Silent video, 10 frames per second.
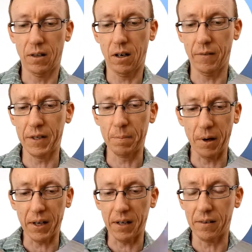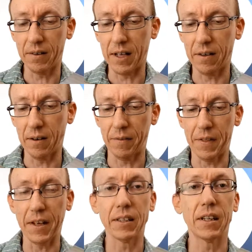of his body and that of the
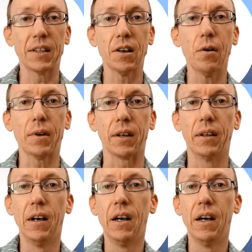things that he's holding.